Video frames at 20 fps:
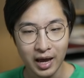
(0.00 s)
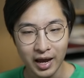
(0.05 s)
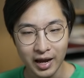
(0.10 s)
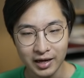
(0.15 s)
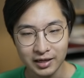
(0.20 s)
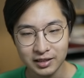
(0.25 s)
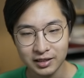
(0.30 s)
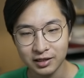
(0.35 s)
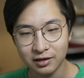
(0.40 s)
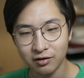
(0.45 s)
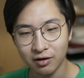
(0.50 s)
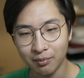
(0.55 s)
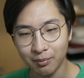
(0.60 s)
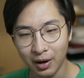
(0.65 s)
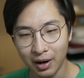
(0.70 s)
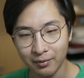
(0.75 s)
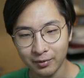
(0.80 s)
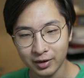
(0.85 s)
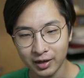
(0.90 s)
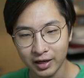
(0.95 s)
A tier,
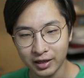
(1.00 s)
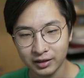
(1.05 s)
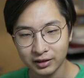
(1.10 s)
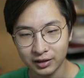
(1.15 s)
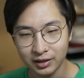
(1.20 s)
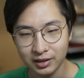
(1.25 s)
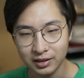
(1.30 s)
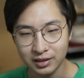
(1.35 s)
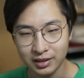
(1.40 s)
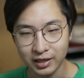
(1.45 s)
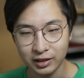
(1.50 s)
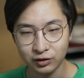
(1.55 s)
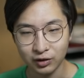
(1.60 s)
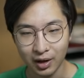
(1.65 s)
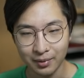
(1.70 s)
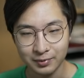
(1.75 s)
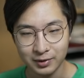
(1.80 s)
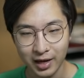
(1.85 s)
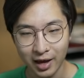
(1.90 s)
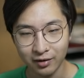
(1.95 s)
Abominations, they
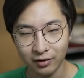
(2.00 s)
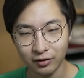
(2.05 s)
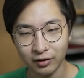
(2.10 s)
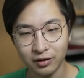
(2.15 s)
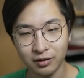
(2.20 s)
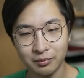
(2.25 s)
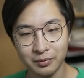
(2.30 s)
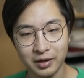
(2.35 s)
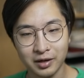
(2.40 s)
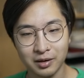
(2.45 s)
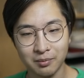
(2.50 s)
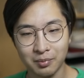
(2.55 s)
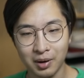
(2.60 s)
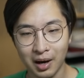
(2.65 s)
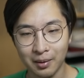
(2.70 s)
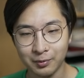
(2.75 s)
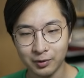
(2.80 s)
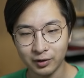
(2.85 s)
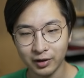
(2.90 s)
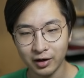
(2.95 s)
dropped down a little bit in
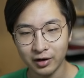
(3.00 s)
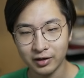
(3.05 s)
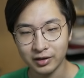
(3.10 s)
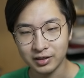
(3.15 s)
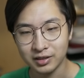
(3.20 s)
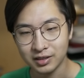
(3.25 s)
popularity.